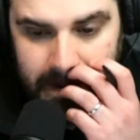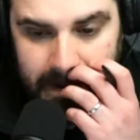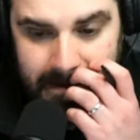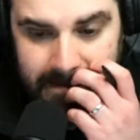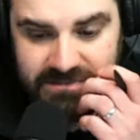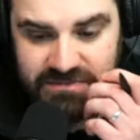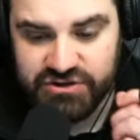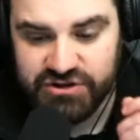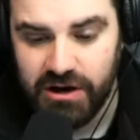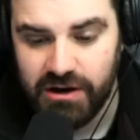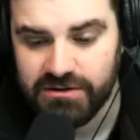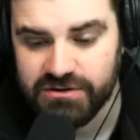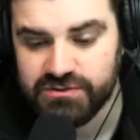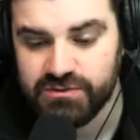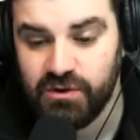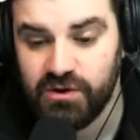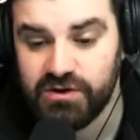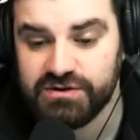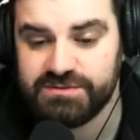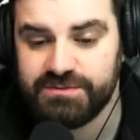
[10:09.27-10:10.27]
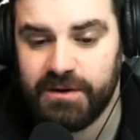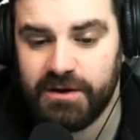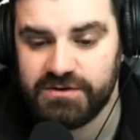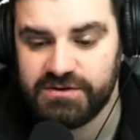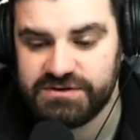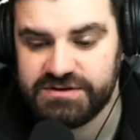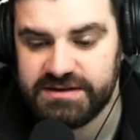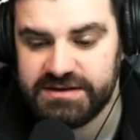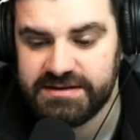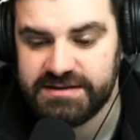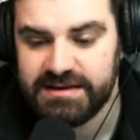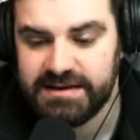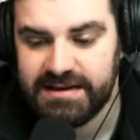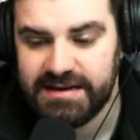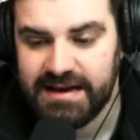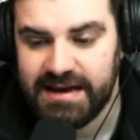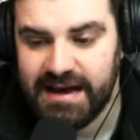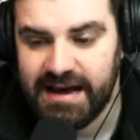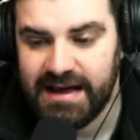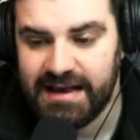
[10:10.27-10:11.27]
Charles Watts posted
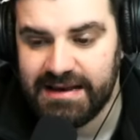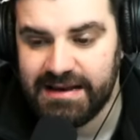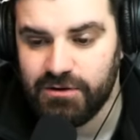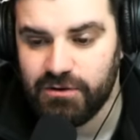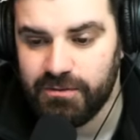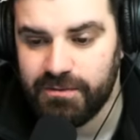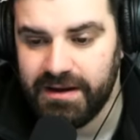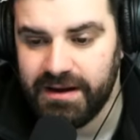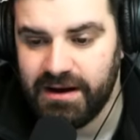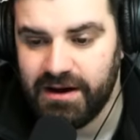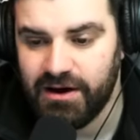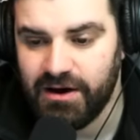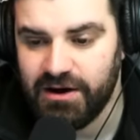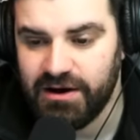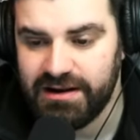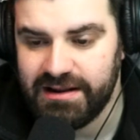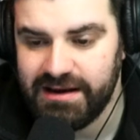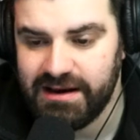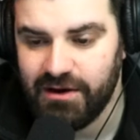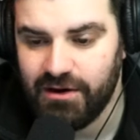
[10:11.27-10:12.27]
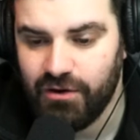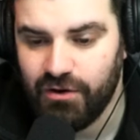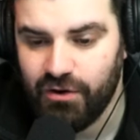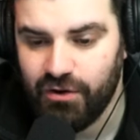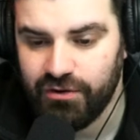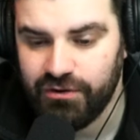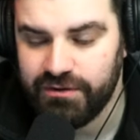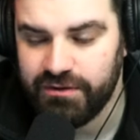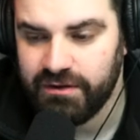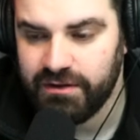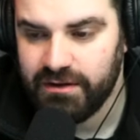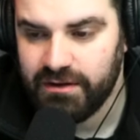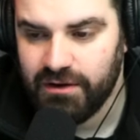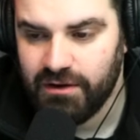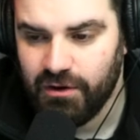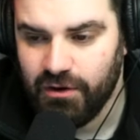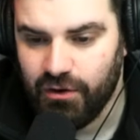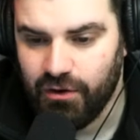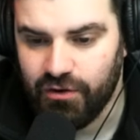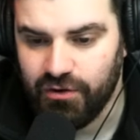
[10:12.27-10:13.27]
a little bit earlier on
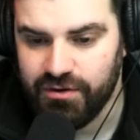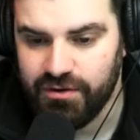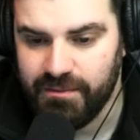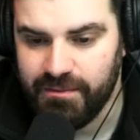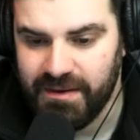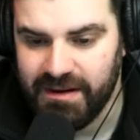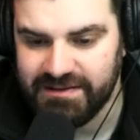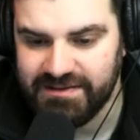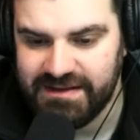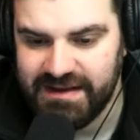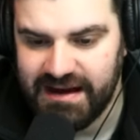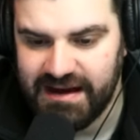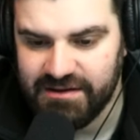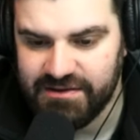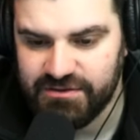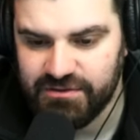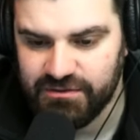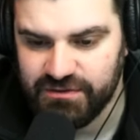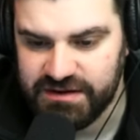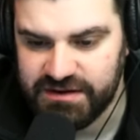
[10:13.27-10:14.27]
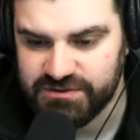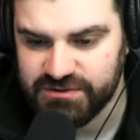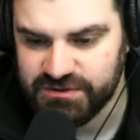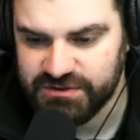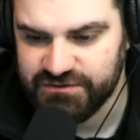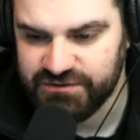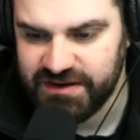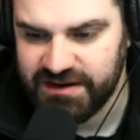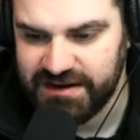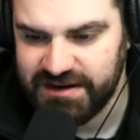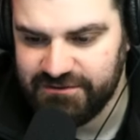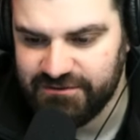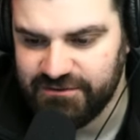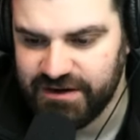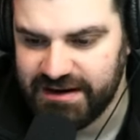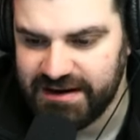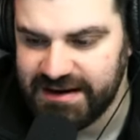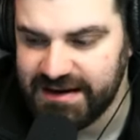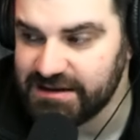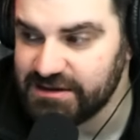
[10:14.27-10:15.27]
Monday. I thought this was really,
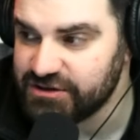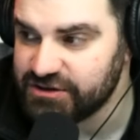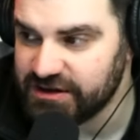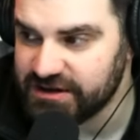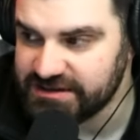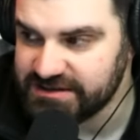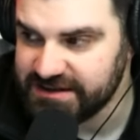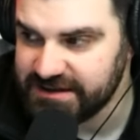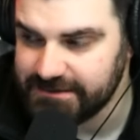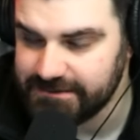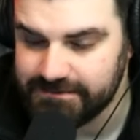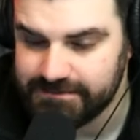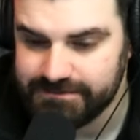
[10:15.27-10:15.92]
really interesting.